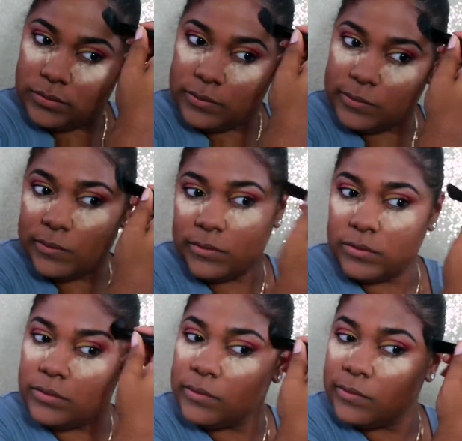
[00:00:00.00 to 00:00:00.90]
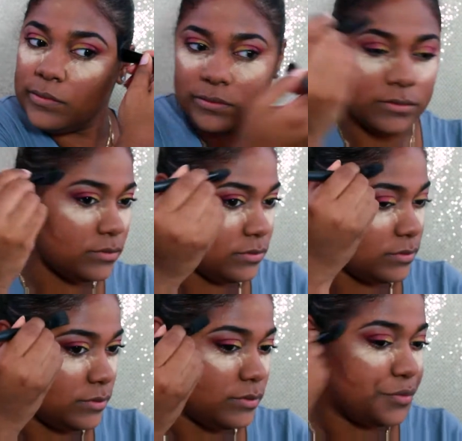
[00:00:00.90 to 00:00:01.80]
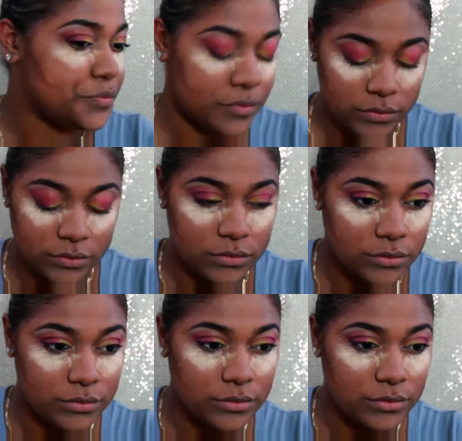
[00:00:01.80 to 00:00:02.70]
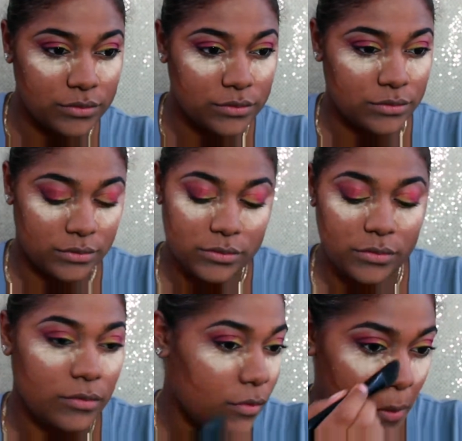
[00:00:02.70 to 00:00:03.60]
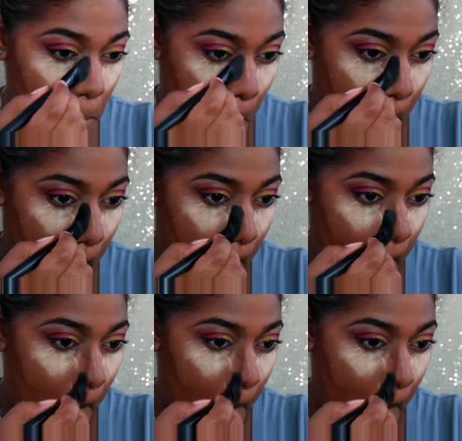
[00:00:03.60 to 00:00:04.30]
No one is speaking in this clip.